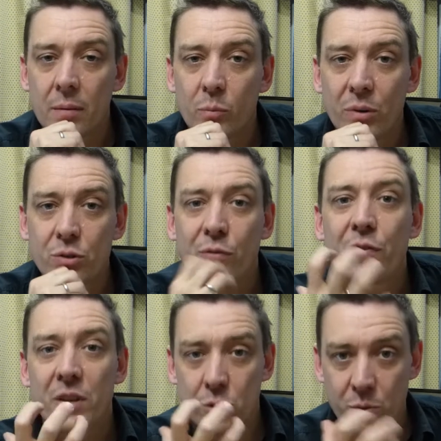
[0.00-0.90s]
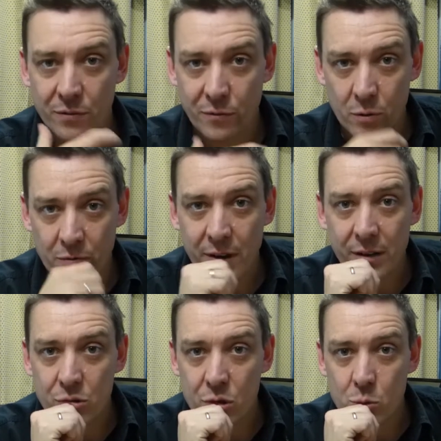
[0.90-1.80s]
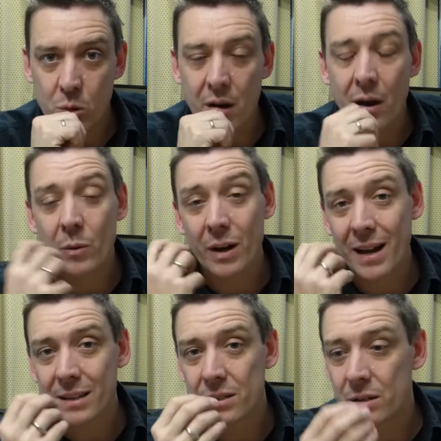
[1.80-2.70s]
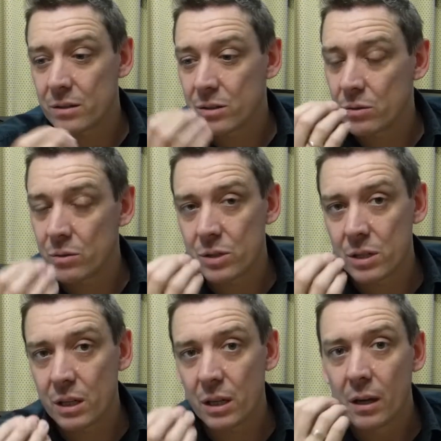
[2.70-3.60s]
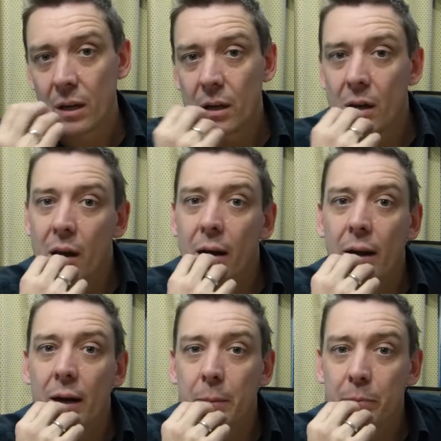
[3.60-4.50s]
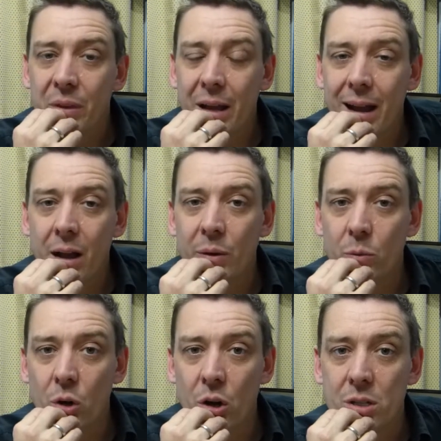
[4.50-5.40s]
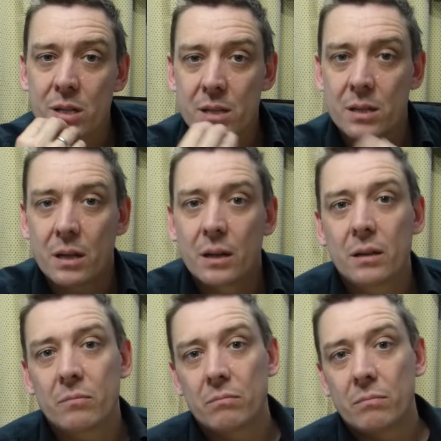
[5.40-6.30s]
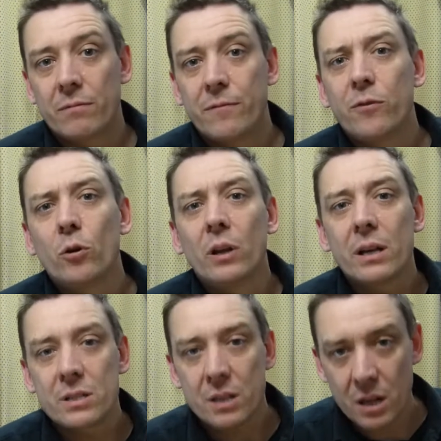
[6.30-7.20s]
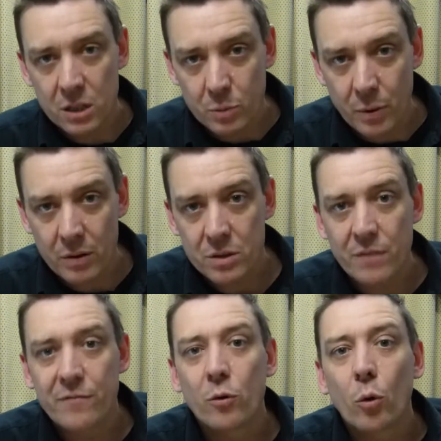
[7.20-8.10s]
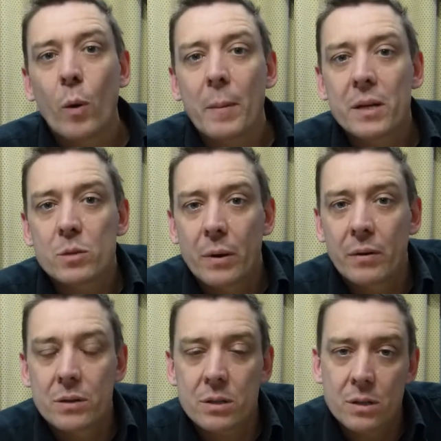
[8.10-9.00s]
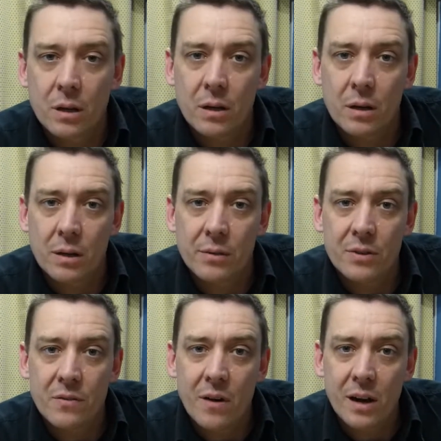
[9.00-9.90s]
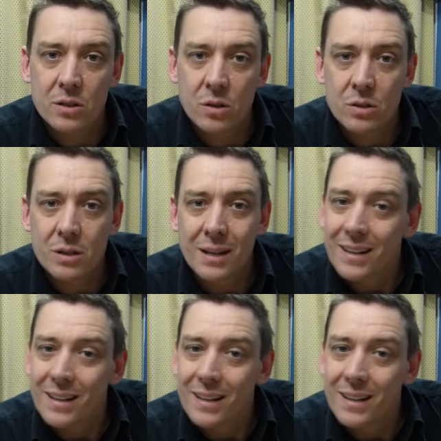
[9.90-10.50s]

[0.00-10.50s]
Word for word: which fits with the form factor as well. And I would like to see how it works as a full internet experience and a full web experience device, because